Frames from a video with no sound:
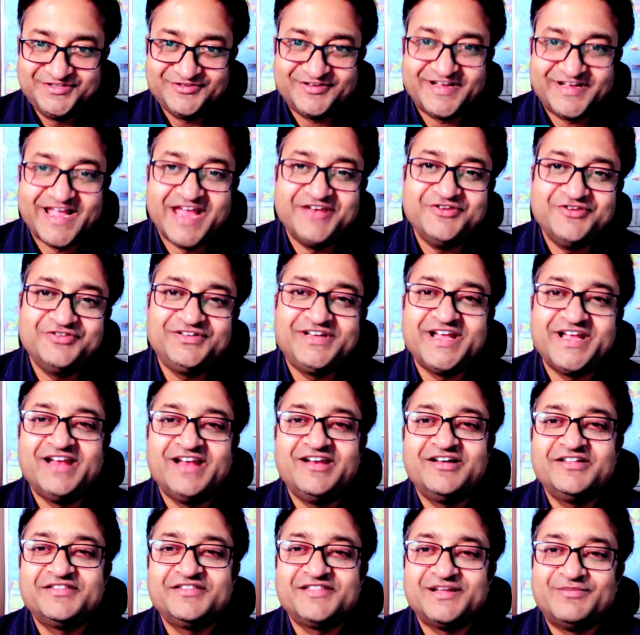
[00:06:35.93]
So can you
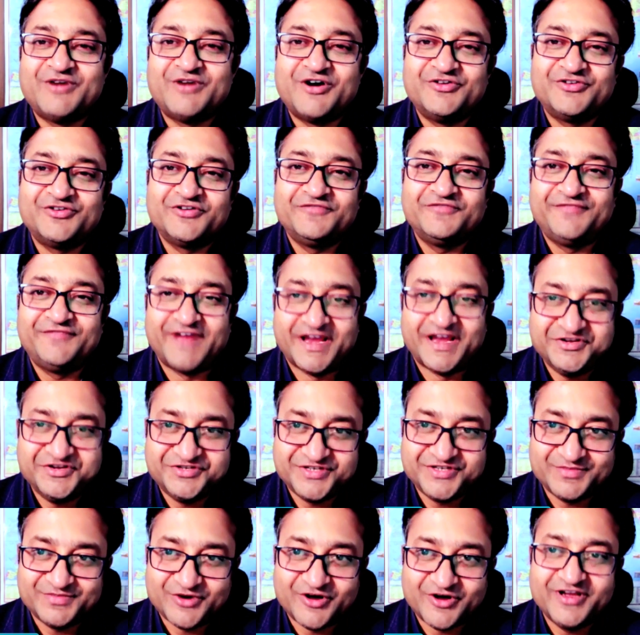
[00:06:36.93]
tell us about your
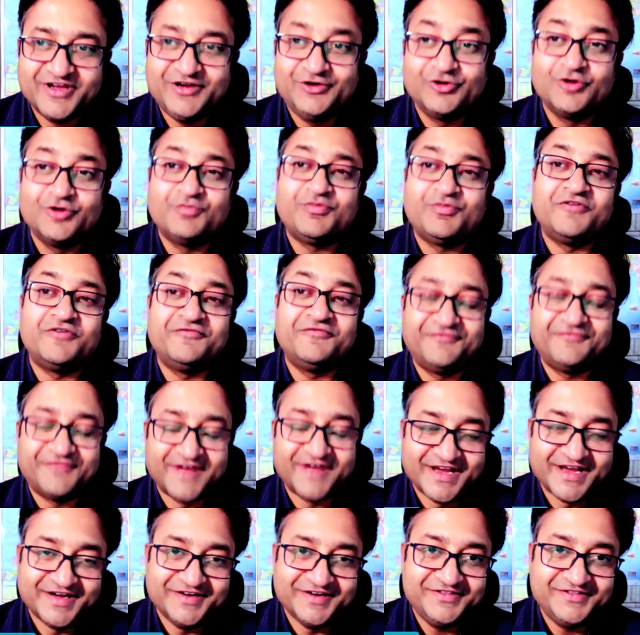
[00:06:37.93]
friendship or a group of
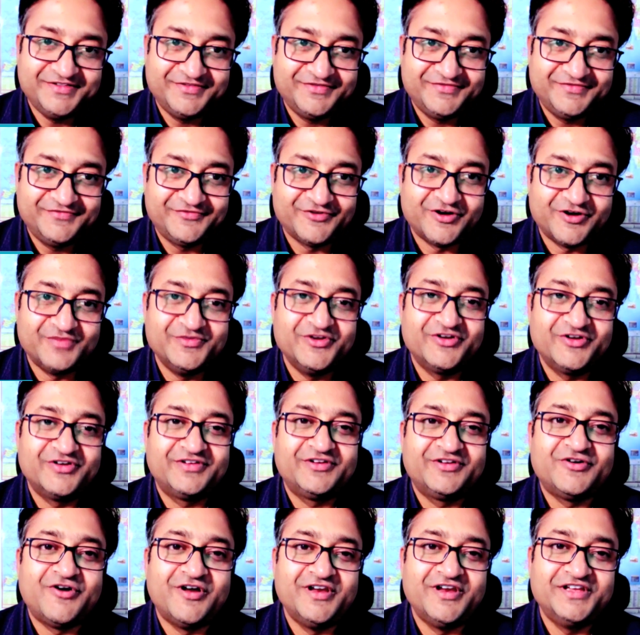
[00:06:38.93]
friends from
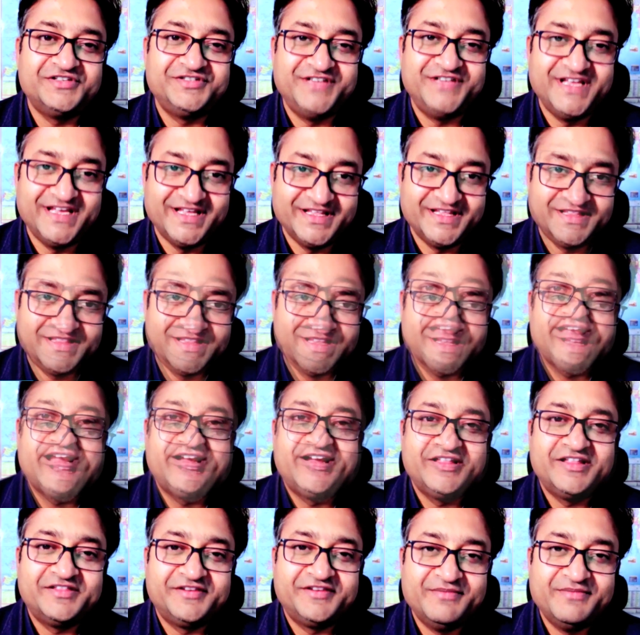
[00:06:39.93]
your college days
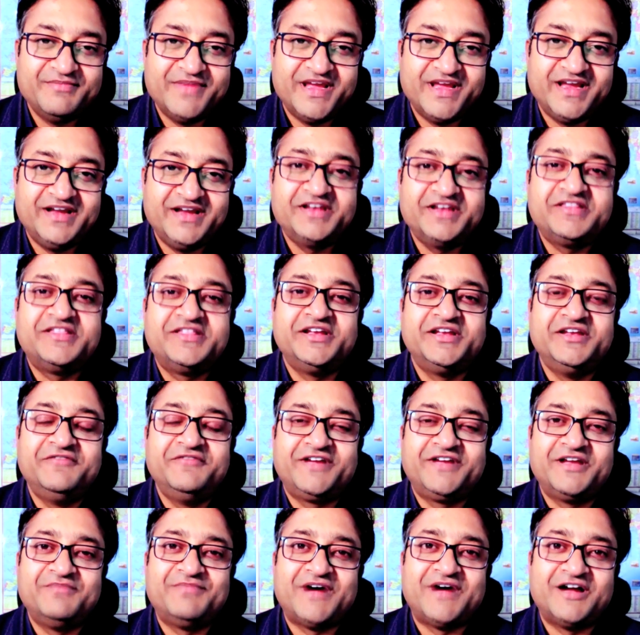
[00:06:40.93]
that has remained a
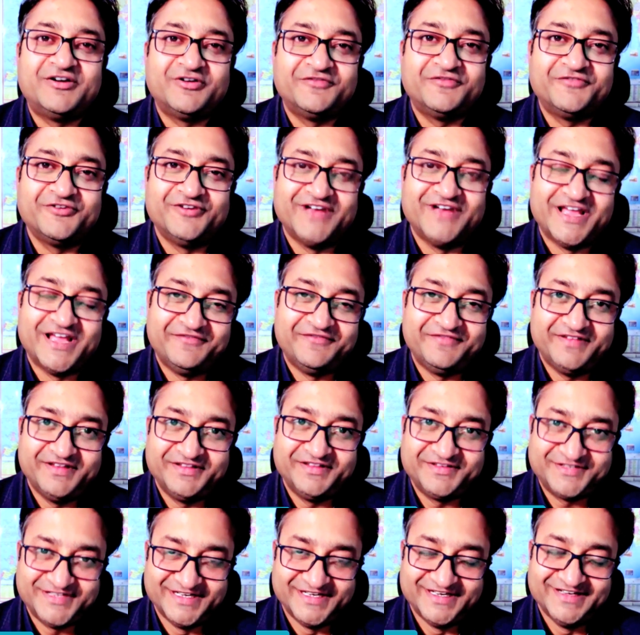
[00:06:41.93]
significant part of your life
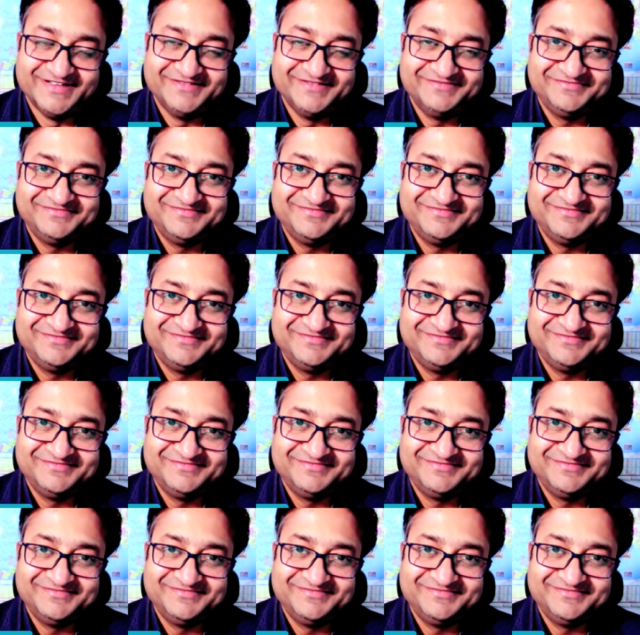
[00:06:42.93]
still?